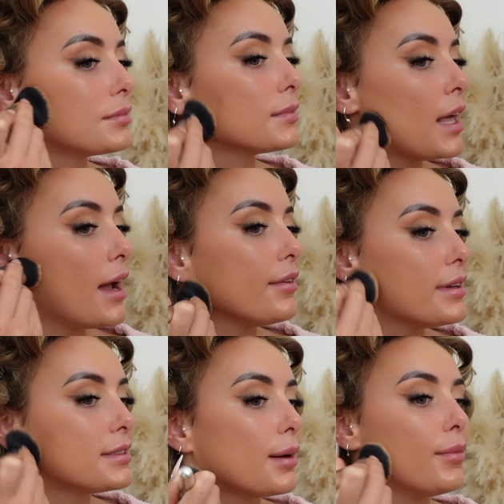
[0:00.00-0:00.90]
there
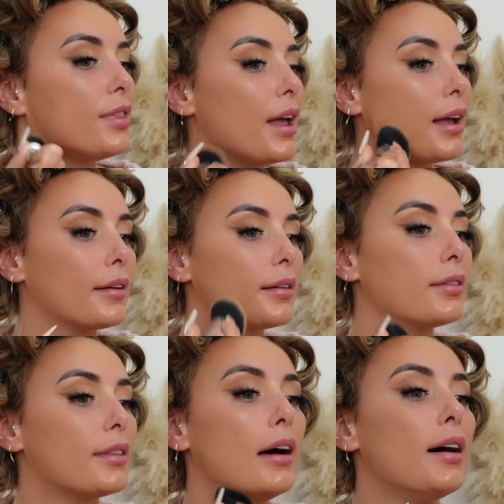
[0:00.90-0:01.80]
is something
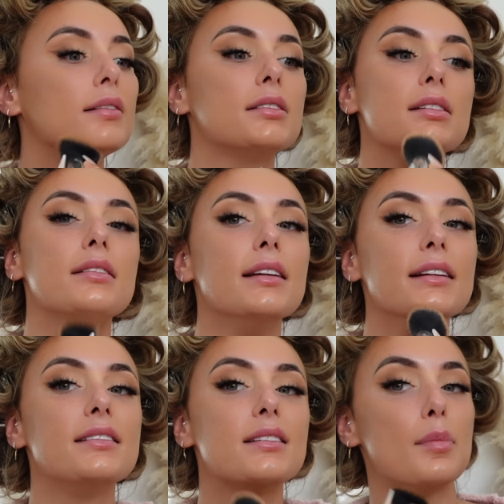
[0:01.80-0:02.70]
that
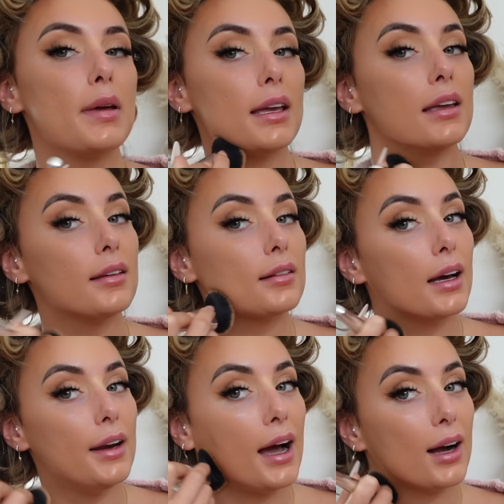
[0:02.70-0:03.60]
needs to be
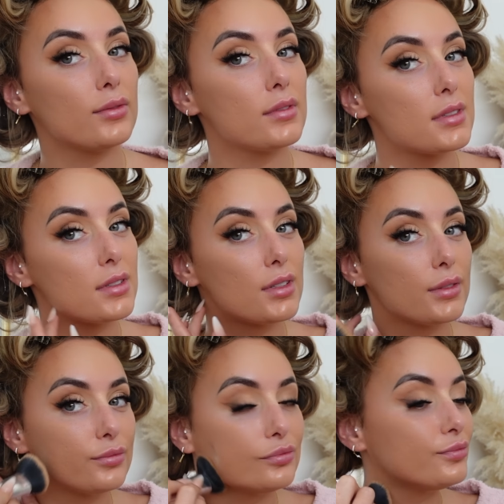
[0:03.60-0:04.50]
announced.
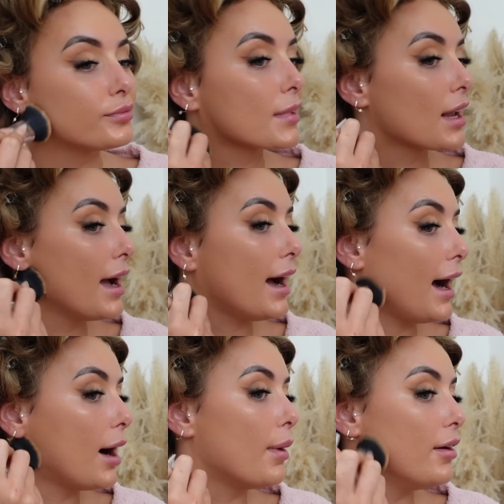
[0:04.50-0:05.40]

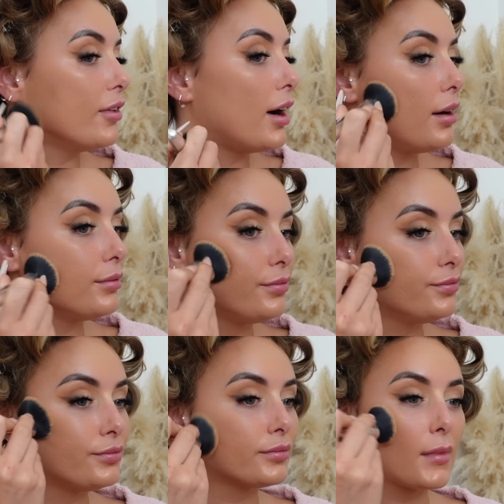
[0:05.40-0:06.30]
However,
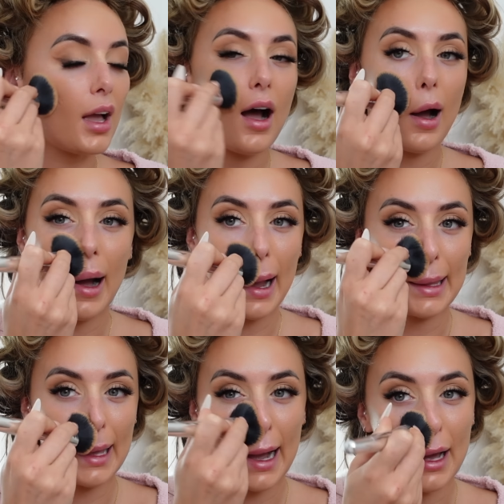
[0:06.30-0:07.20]
I
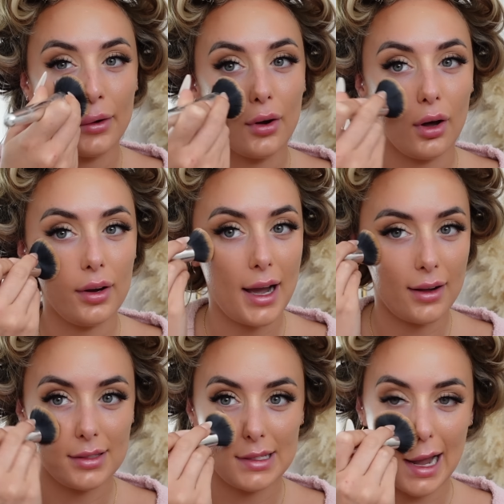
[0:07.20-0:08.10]
cannot
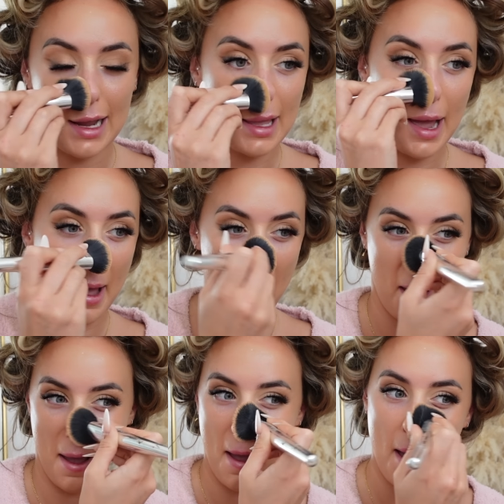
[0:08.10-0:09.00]
announce that yet.
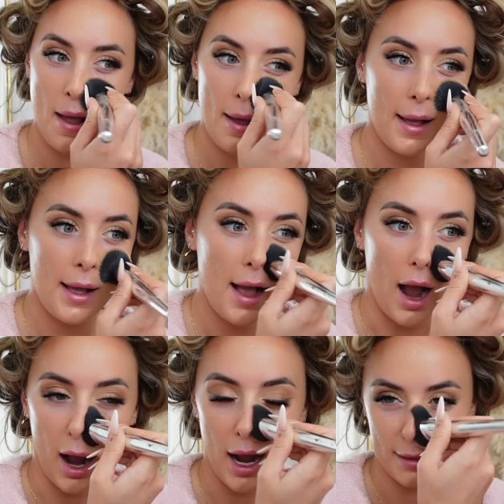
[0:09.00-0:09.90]

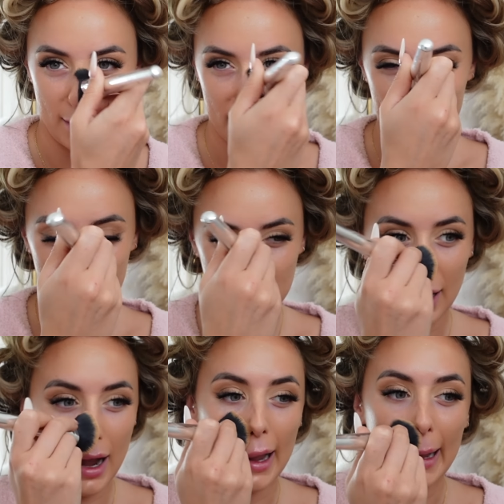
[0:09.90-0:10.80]
I
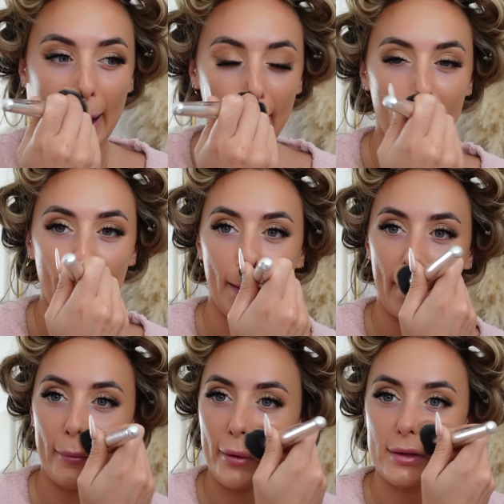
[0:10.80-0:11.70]
can't
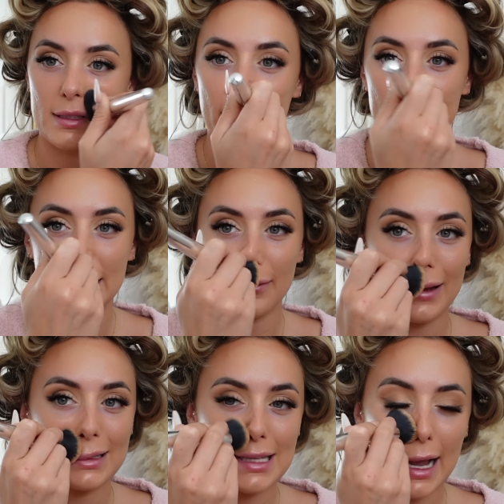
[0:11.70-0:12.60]
give you a
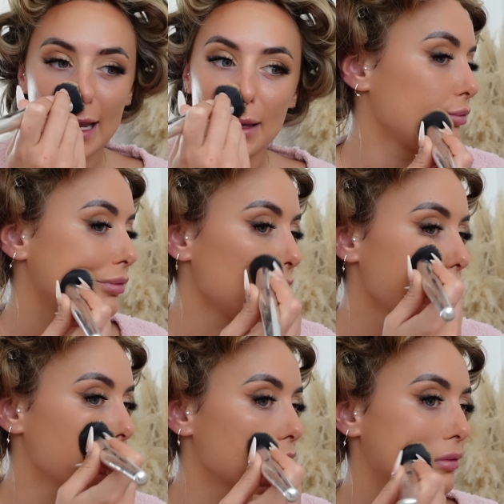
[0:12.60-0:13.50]
specific date.
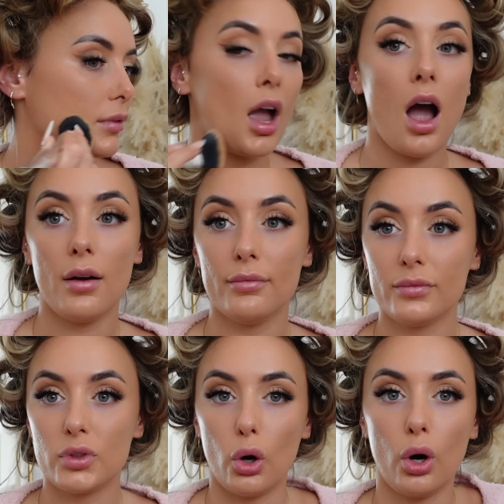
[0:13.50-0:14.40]

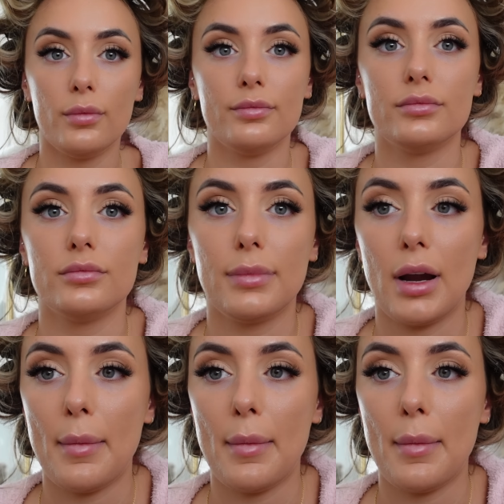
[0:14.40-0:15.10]
Door, be right